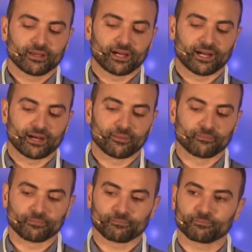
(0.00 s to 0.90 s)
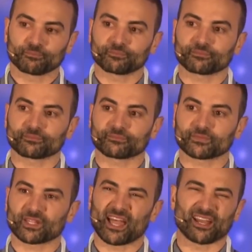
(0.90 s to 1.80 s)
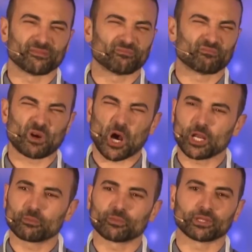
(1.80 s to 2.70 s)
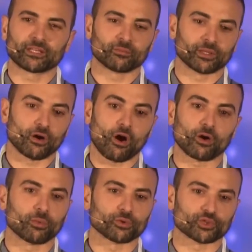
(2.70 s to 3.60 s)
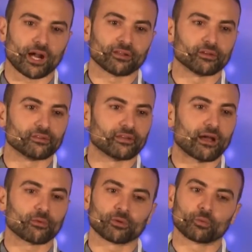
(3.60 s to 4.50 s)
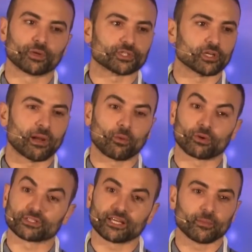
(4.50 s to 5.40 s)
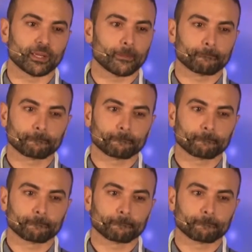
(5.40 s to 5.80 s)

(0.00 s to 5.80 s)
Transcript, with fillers: Um, had a unbelievably horrible childhood that I wouldn't wish on my worst enemy.